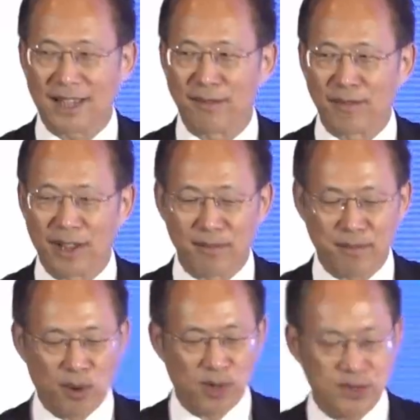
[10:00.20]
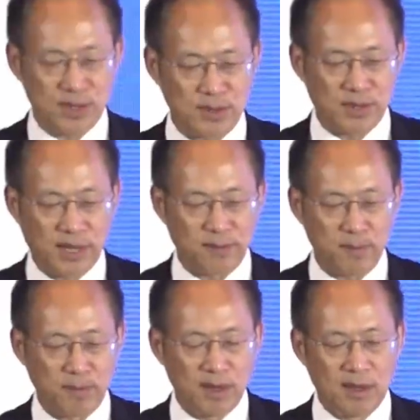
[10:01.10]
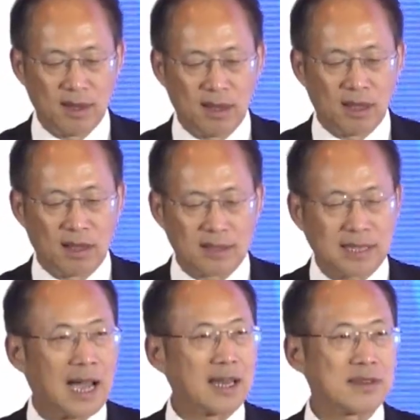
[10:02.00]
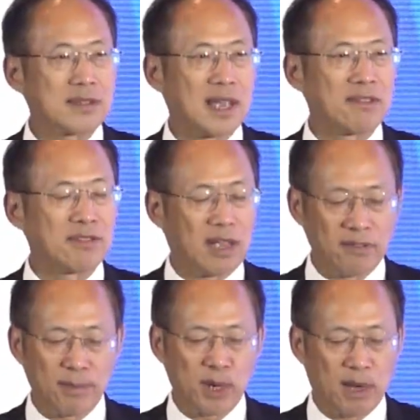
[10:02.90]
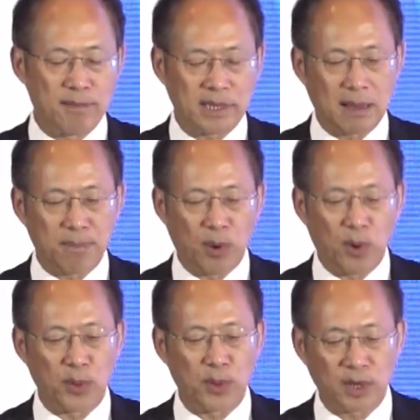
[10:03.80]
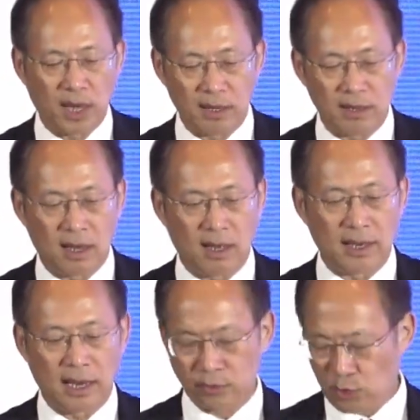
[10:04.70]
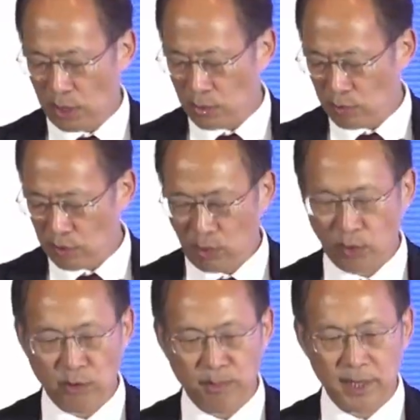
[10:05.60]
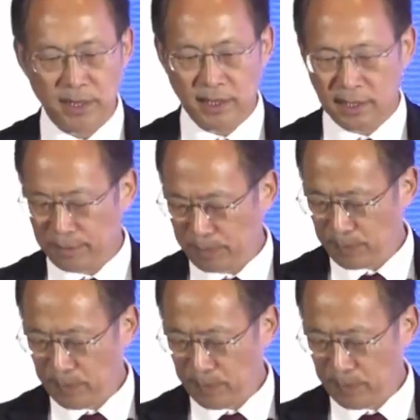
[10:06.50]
and policies, okay? Talents, everybody have made that point, okay, and then, so I don't want to repeat here.